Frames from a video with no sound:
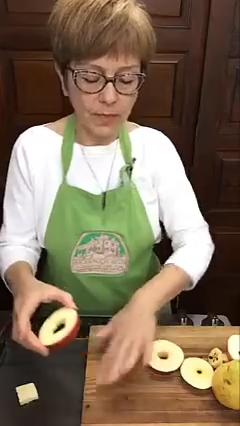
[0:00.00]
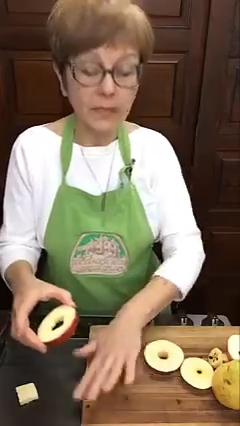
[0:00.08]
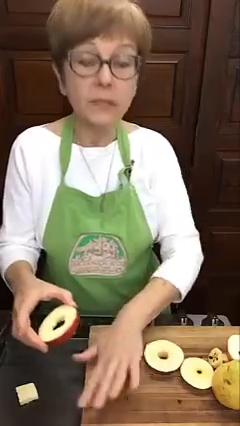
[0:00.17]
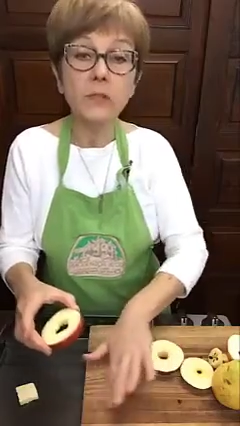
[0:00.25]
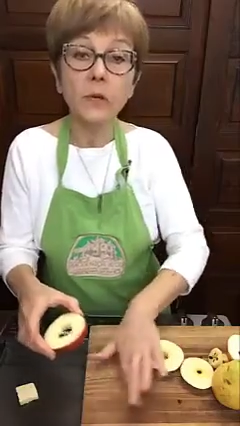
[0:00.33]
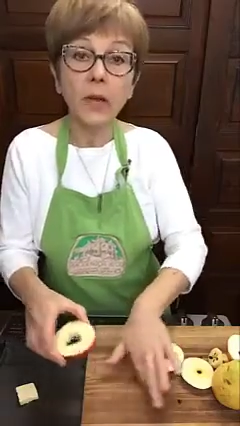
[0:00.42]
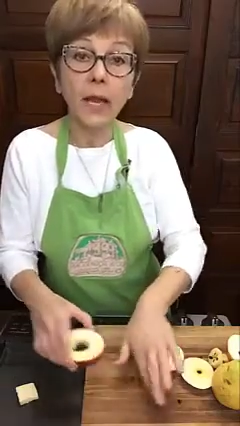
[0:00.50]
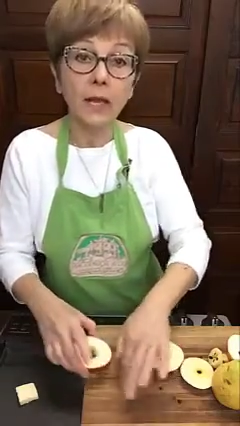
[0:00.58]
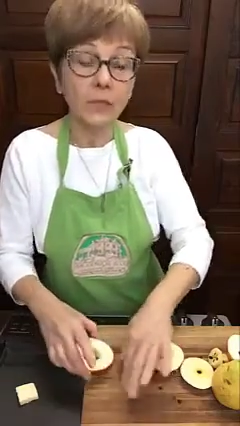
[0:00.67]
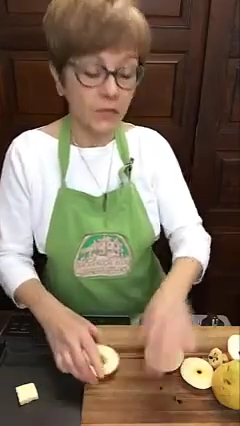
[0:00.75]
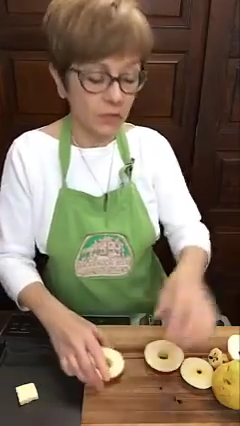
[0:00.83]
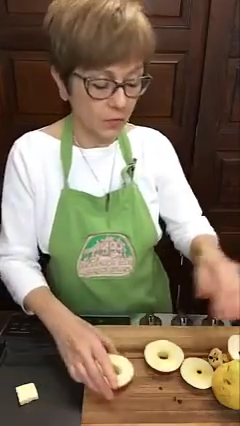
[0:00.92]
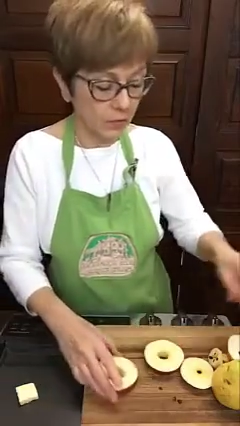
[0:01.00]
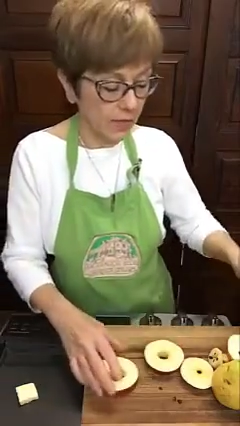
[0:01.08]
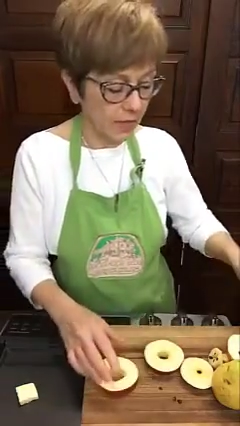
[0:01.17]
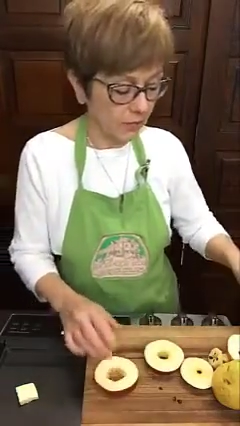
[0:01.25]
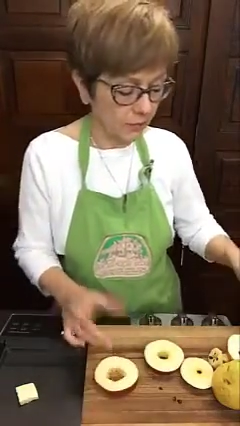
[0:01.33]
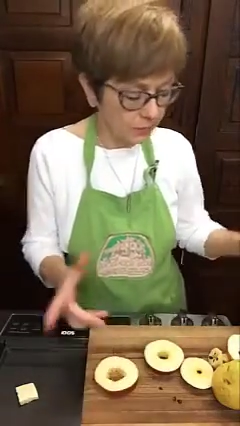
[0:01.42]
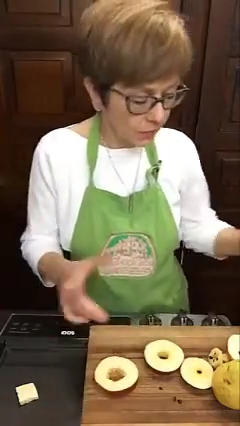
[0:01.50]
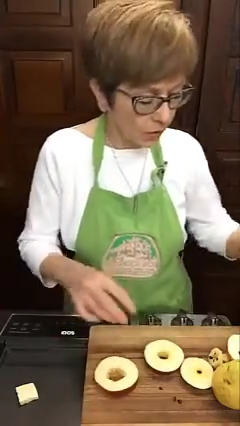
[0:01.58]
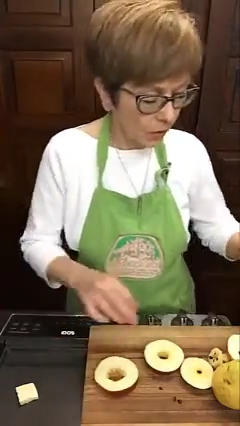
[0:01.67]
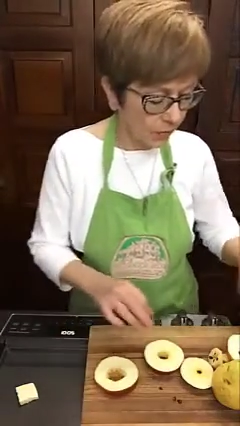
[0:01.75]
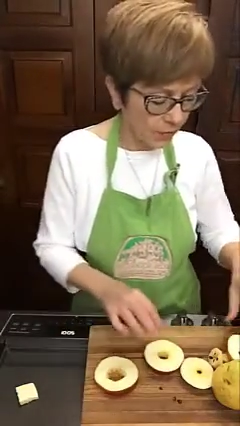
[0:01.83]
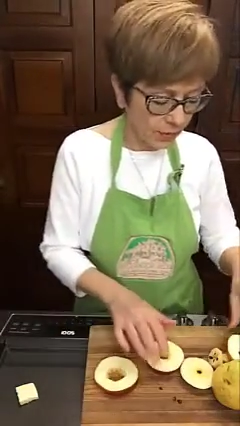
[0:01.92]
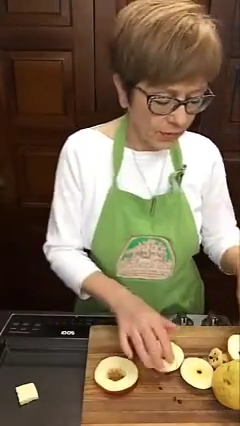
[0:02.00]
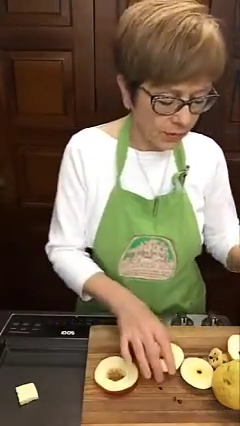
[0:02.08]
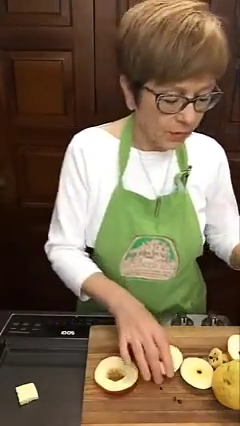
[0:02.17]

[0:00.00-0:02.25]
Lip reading: it's okay if you don't have all the